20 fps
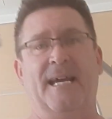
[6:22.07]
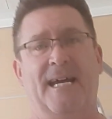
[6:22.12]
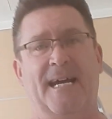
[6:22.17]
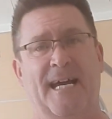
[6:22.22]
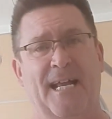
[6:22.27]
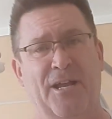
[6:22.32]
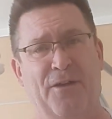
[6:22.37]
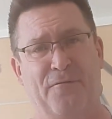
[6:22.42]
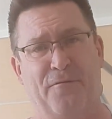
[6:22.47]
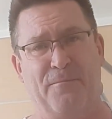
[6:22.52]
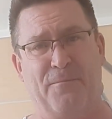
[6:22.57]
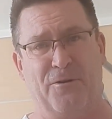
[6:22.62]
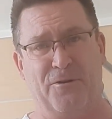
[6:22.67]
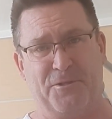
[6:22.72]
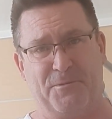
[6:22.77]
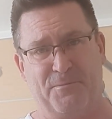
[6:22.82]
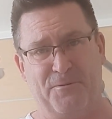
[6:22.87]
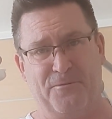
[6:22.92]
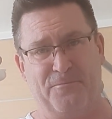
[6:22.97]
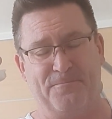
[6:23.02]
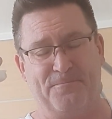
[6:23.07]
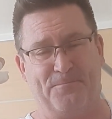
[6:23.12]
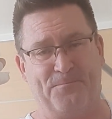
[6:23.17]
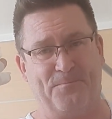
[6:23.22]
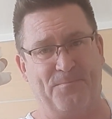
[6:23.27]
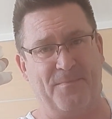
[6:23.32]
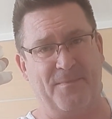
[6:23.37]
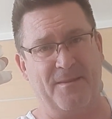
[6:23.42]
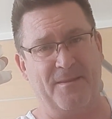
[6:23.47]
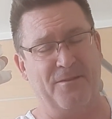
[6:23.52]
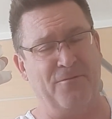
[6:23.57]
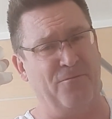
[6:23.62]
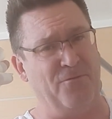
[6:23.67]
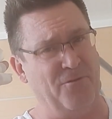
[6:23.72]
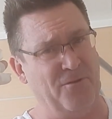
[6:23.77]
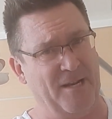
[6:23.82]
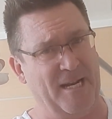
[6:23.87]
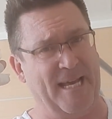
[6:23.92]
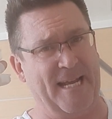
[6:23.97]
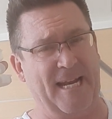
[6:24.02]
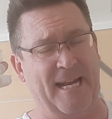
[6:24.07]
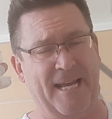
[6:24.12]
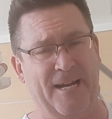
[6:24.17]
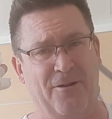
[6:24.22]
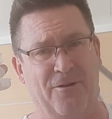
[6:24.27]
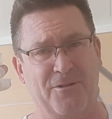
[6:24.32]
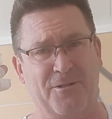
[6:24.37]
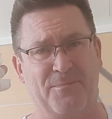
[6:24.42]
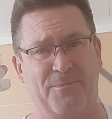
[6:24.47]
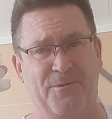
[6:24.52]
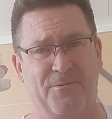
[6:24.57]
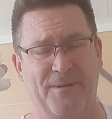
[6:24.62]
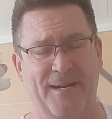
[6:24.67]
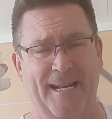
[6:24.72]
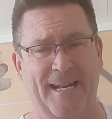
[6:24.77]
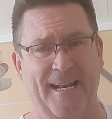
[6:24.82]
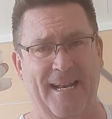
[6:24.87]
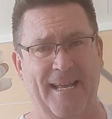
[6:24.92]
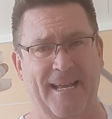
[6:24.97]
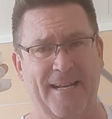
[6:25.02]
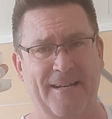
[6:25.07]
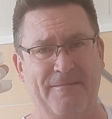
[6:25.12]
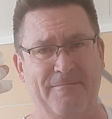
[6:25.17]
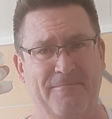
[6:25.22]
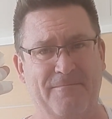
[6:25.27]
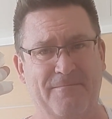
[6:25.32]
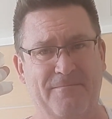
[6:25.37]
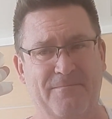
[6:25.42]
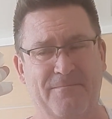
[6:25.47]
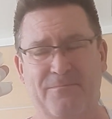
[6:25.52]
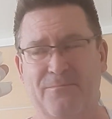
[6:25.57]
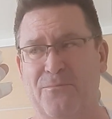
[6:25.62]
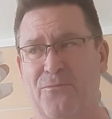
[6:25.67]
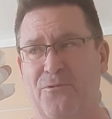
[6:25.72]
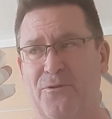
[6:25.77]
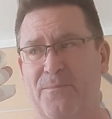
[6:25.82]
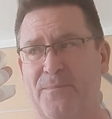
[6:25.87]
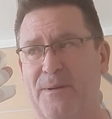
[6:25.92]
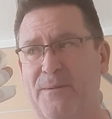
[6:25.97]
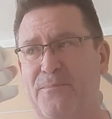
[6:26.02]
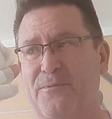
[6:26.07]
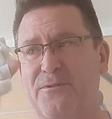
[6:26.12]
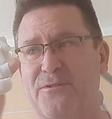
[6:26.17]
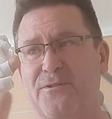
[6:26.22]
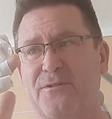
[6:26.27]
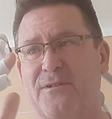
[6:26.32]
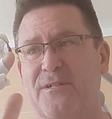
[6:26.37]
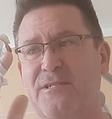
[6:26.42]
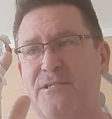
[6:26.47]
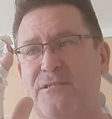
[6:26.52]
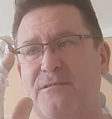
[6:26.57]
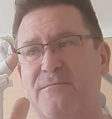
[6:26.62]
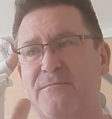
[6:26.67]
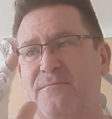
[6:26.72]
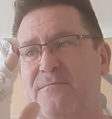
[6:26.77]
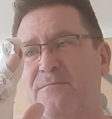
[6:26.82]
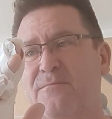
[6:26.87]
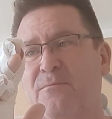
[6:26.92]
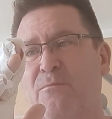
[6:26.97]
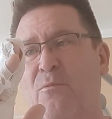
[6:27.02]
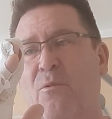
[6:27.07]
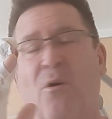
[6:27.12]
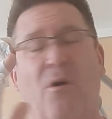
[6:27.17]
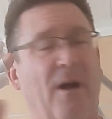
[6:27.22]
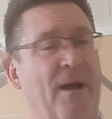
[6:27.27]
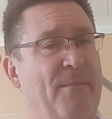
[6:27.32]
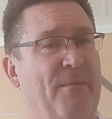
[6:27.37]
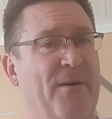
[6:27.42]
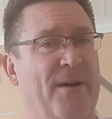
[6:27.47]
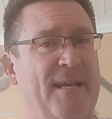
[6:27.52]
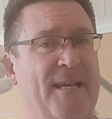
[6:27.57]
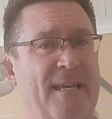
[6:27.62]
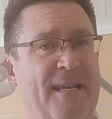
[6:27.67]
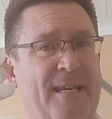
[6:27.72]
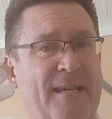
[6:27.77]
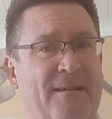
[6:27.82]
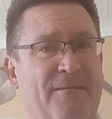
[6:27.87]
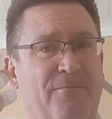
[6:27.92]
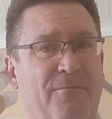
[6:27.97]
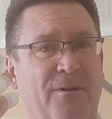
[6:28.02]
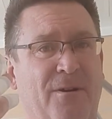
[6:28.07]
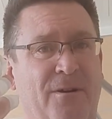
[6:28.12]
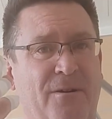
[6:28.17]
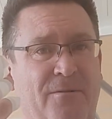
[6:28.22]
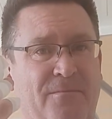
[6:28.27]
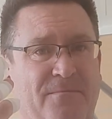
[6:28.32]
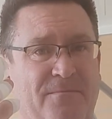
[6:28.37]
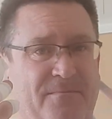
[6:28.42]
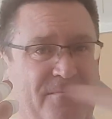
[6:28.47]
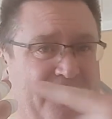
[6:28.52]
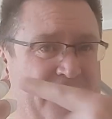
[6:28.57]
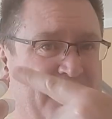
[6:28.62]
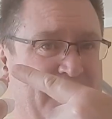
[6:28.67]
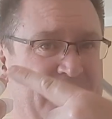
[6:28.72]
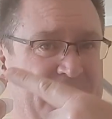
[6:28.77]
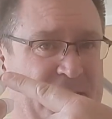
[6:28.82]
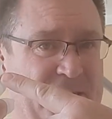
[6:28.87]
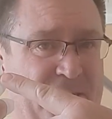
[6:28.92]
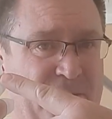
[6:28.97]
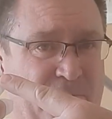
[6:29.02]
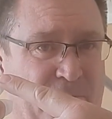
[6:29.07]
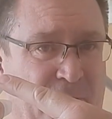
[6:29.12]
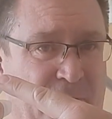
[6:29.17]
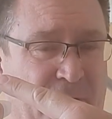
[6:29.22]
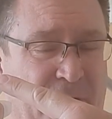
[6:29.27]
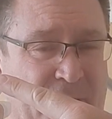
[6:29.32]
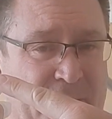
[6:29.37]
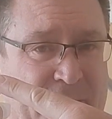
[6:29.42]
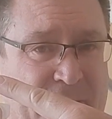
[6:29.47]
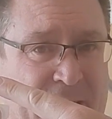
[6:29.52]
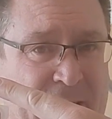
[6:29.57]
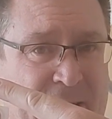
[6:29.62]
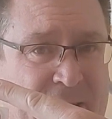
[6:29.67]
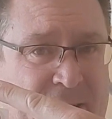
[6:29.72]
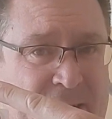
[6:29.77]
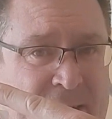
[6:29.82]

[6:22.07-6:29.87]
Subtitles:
Hello from hospital, the Royal Adelaide Hospital in Adelaide, more to be precise. Why am I here? Well, this is why I'm here.